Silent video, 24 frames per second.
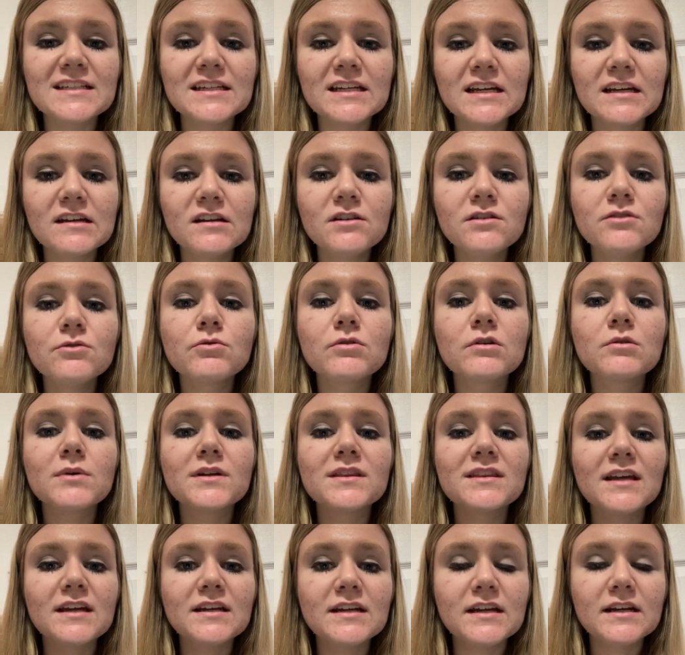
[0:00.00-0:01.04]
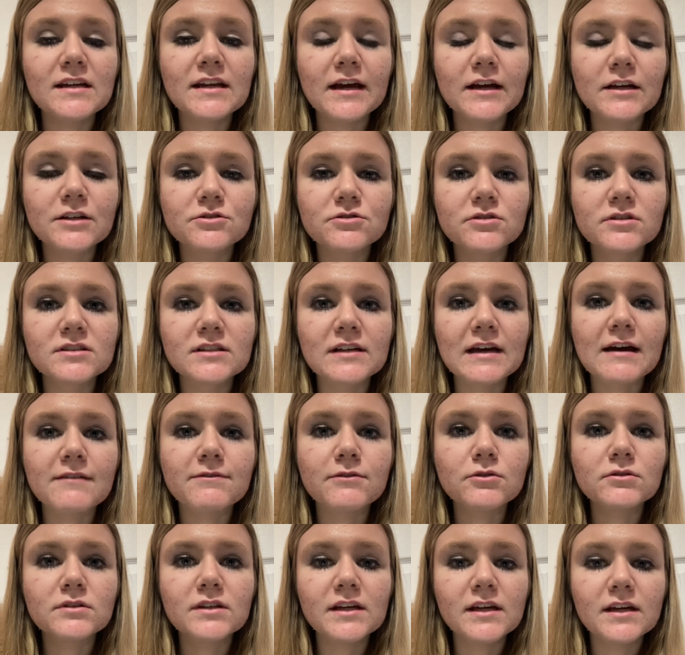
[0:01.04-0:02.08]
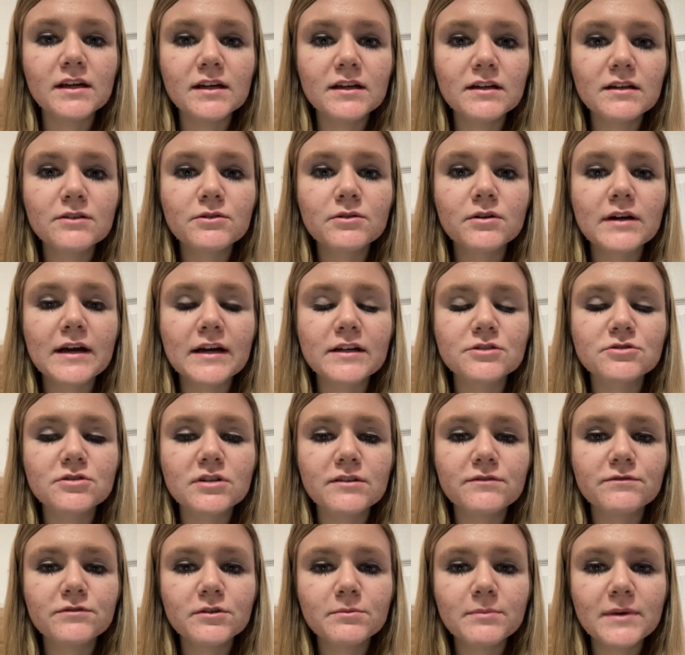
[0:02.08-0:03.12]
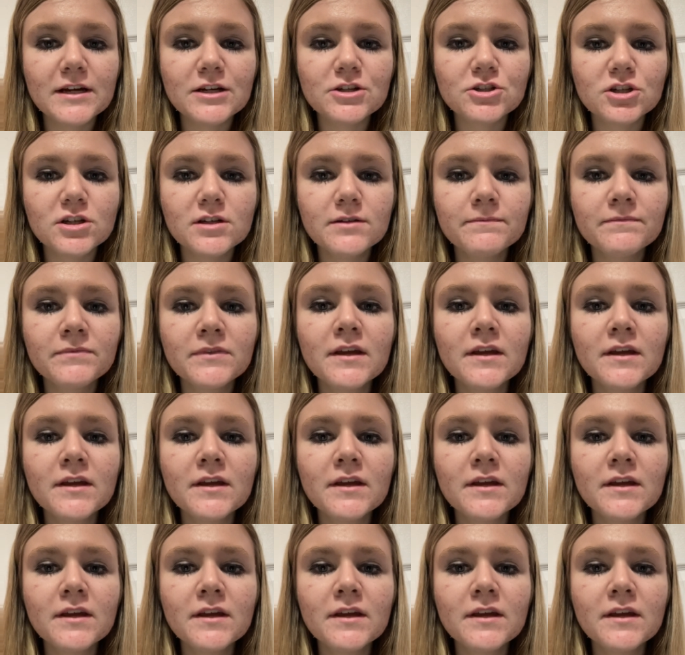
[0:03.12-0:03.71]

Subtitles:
in or what they need extra scaffolding in or extra information.